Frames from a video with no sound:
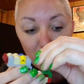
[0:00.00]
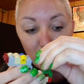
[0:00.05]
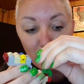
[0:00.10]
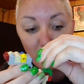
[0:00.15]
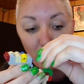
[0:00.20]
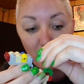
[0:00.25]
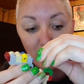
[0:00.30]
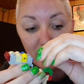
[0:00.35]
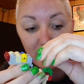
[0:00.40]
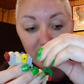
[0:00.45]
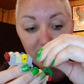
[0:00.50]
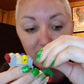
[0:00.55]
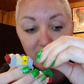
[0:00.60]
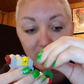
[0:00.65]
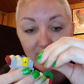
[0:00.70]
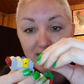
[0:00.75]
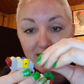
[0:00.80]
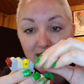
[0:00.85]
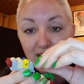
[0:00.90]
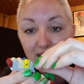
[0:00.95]
We want them
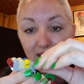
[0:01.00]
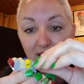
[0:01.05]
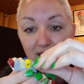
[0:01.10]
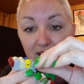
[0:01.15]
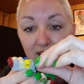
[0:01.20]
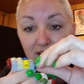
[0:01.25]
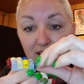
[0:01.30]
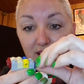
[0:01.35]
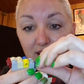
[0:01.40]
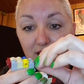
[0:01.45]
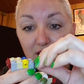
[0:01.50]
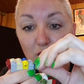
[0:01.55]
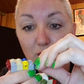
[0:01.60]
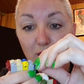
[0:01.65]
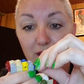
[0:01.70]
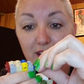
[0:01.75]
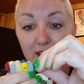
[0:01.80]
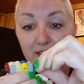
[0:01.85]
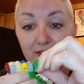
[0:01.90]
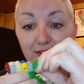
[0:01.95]
facing.
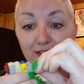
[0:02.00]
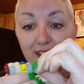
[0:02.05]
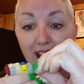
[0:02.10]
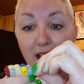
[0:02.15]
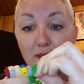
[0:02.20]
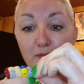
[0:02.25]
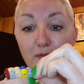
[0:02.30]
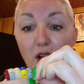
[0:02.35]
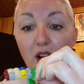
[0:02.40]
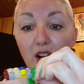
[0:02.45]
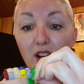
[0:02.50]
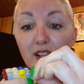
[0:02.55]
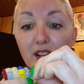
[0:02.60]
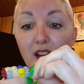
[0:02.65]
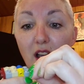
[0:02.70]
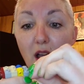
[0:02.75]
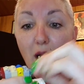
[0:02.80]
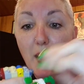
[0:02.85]
You want the flat part